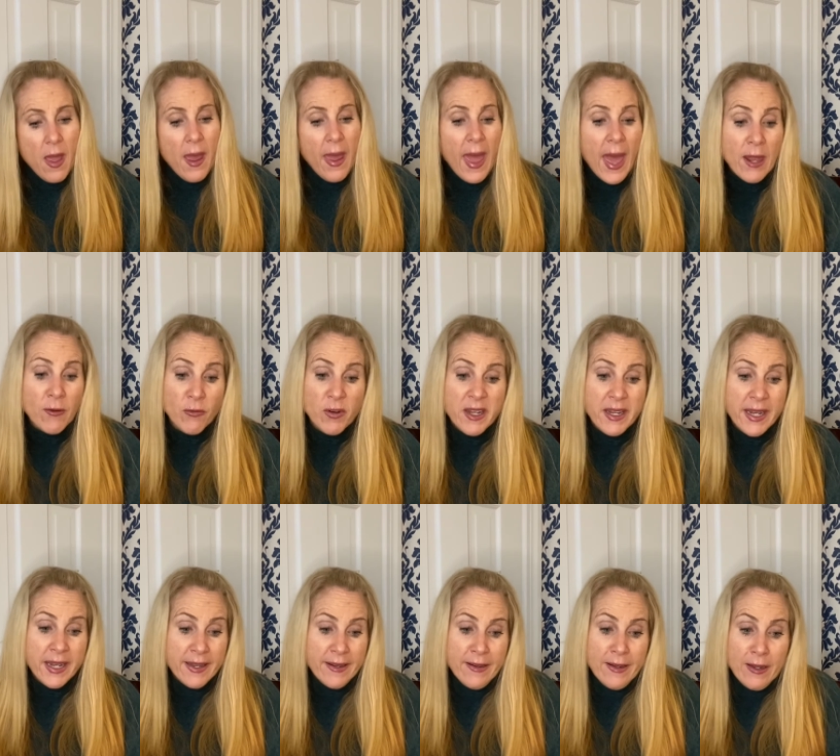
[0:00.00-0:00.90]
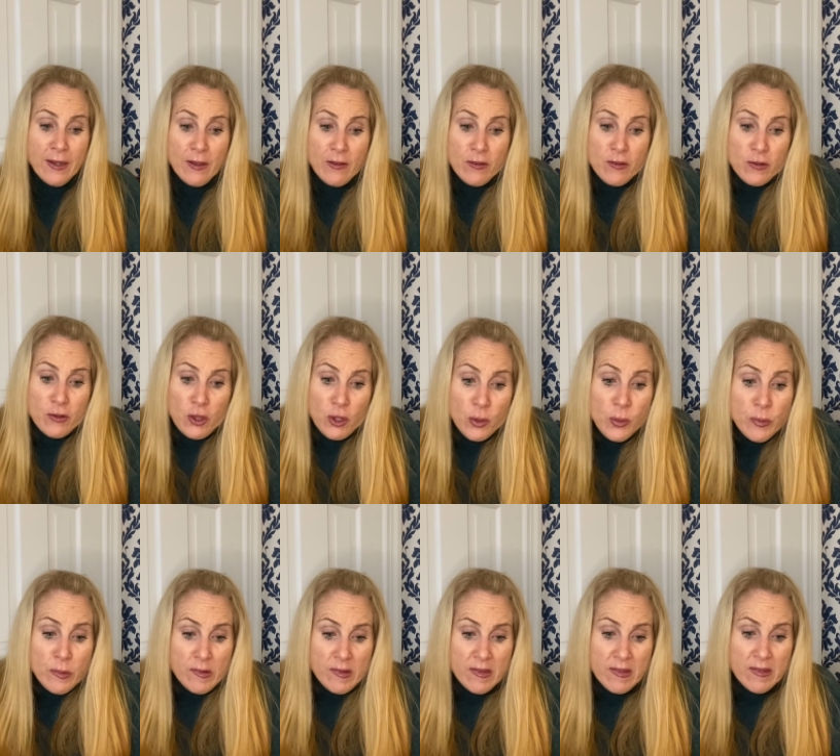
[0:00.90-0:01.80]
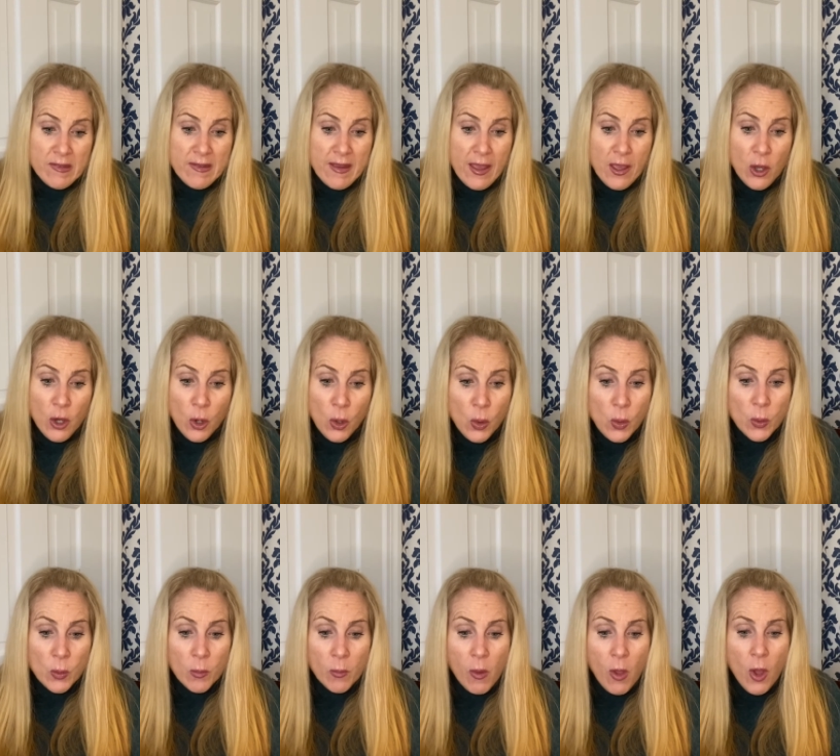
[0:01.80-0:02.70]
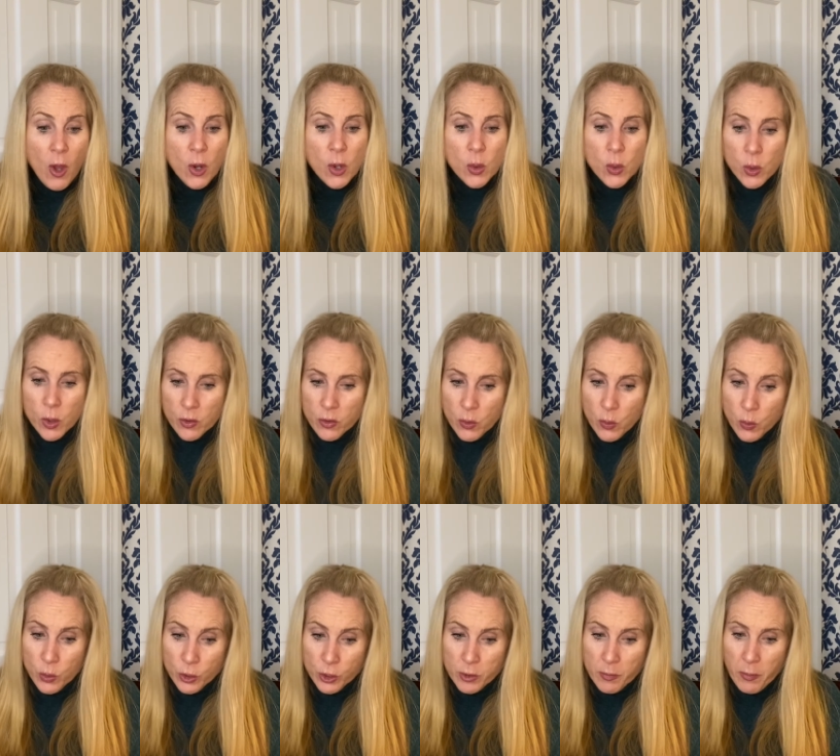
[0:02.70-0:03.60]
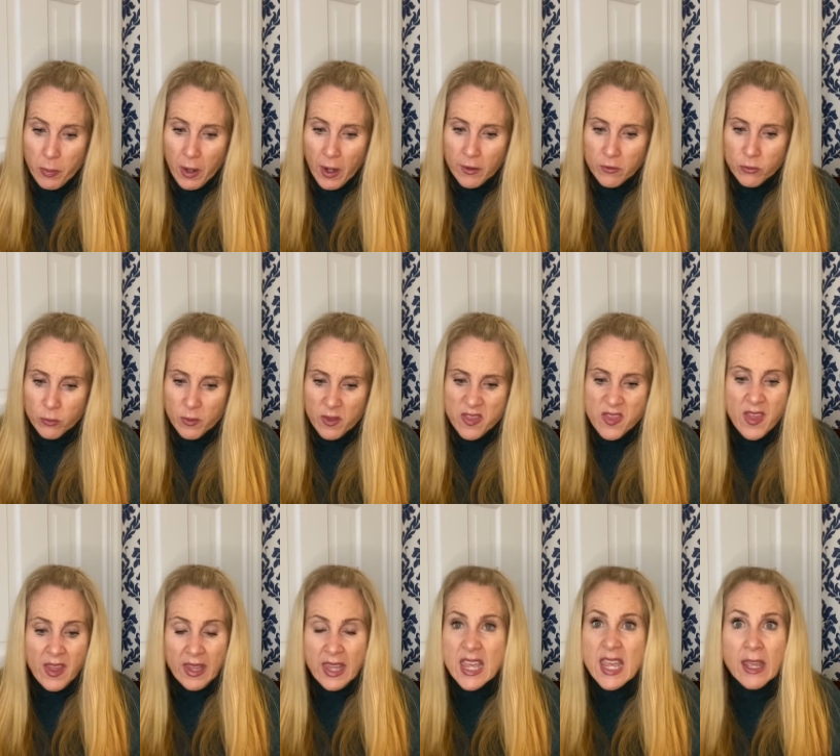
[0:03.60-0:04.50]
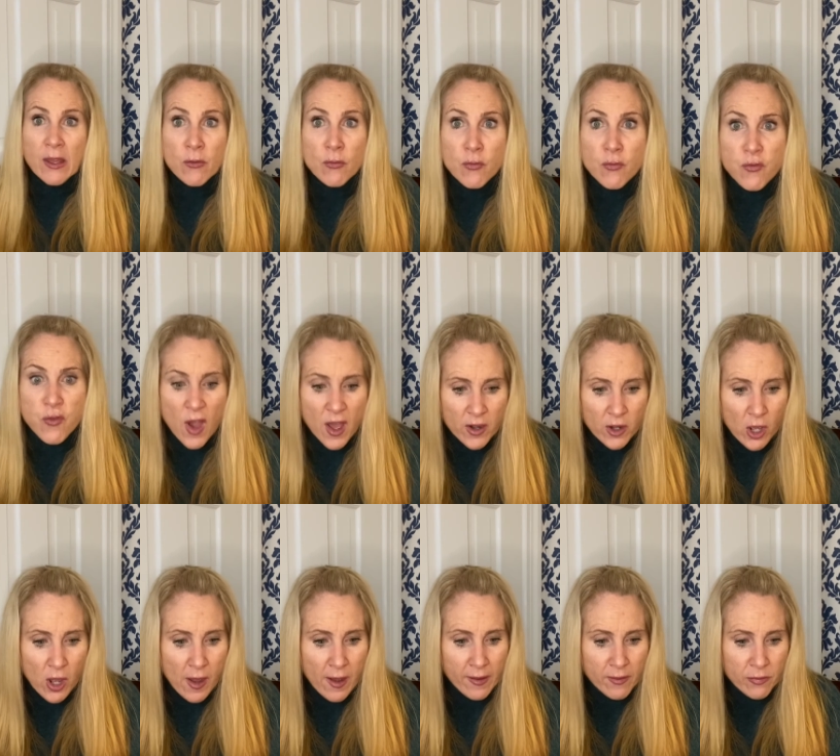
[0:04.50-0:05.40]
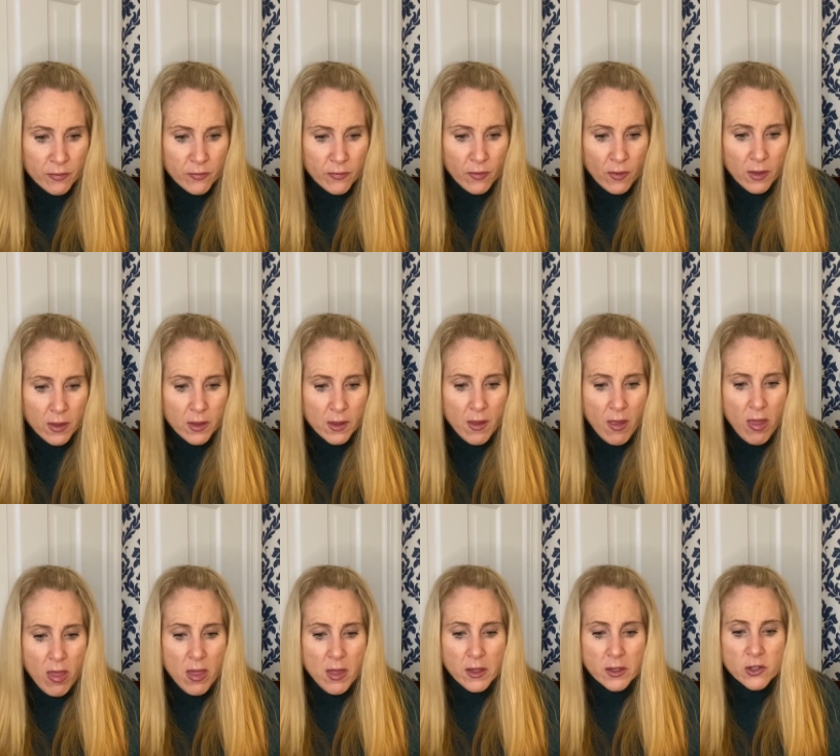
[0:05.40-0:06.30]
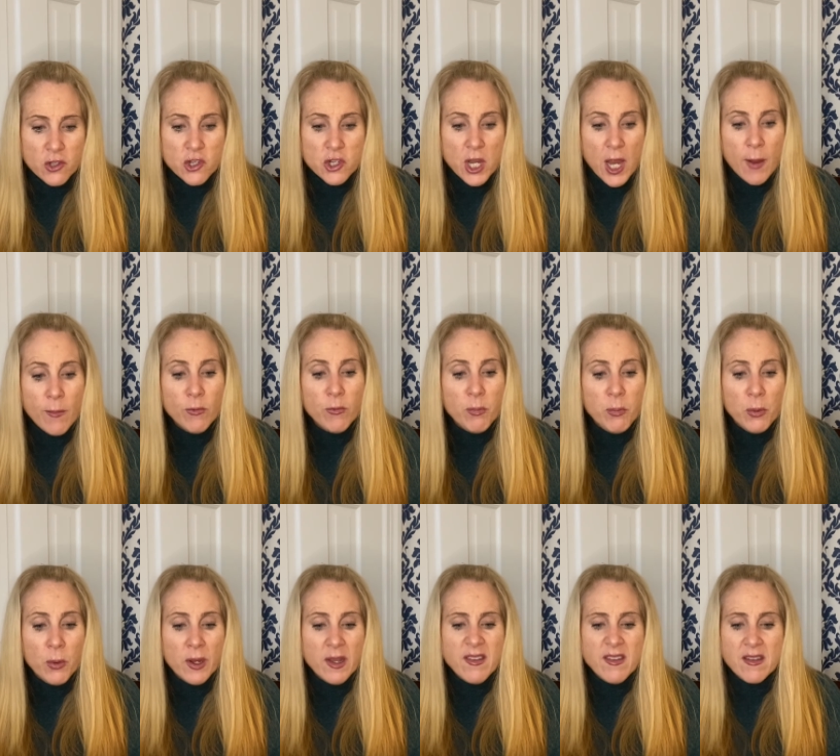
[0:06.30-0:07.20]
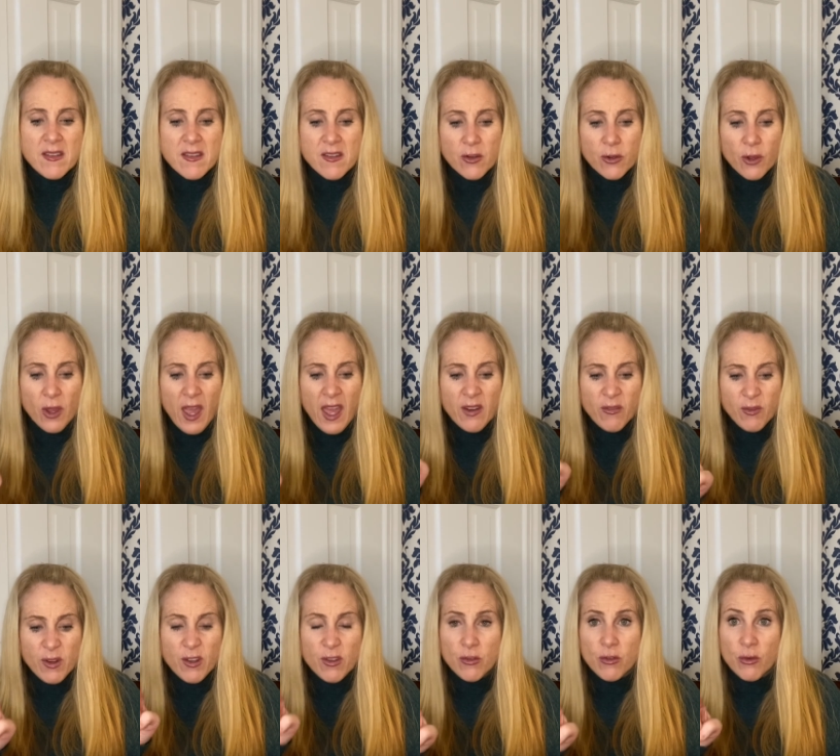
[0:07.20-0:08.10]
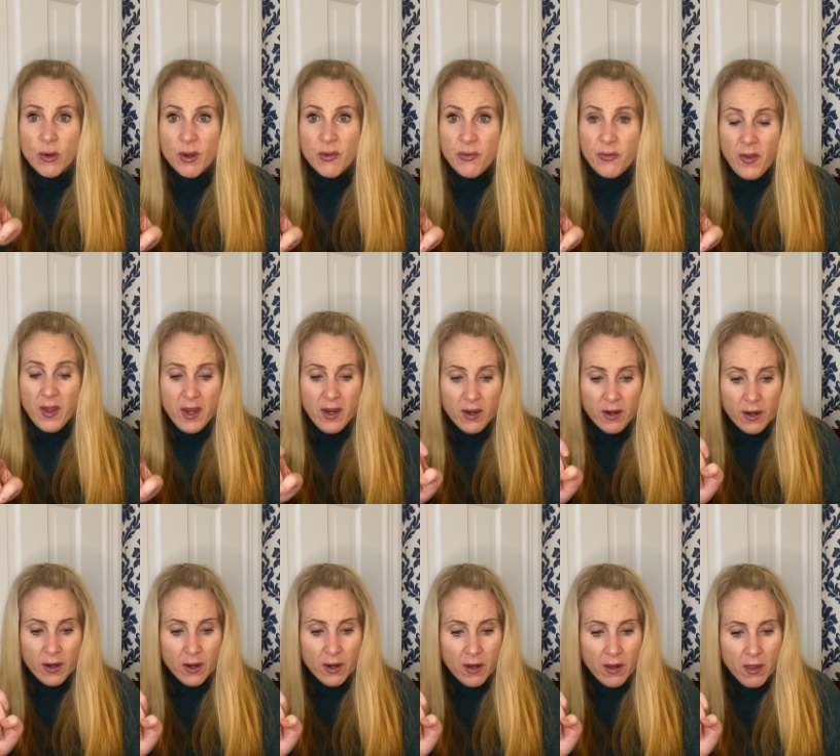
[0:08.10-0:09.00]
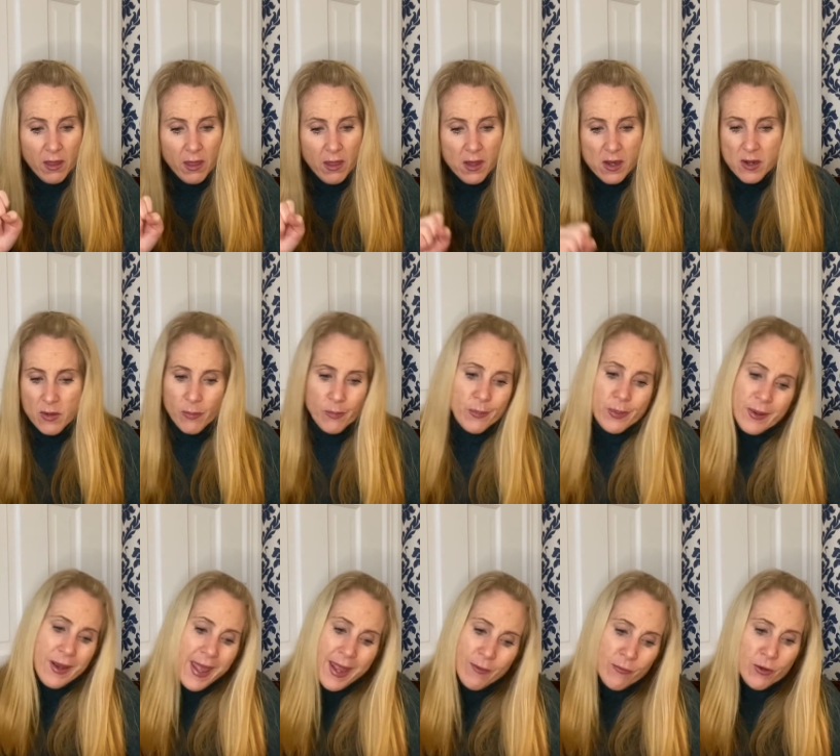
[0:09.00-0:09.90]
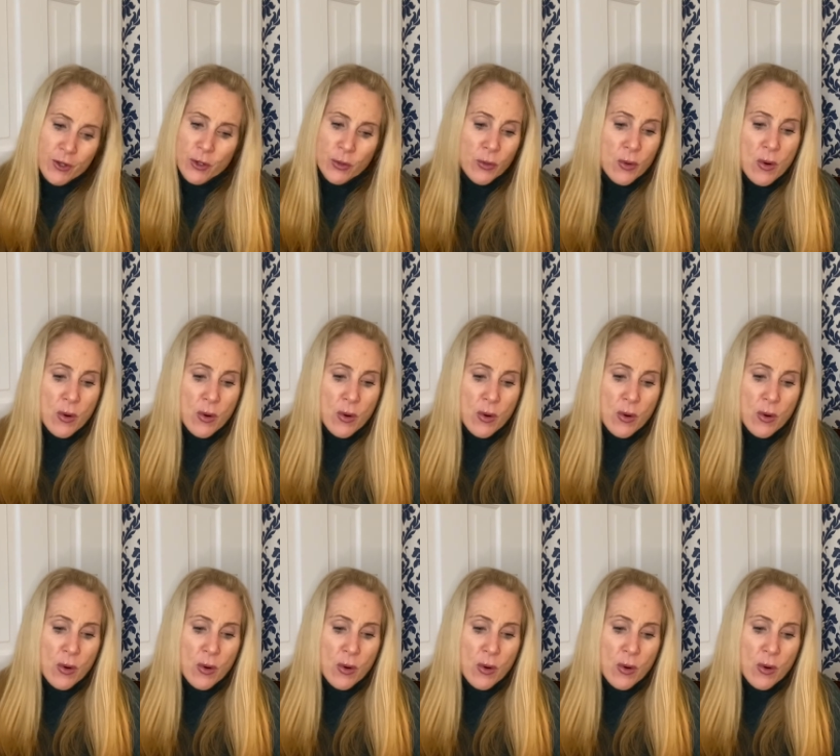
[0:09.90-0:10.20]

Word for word: Henry needed an excuse to stay home, or the work boss would think he had run off. James pointed to Henry's sore finger, but Henry knew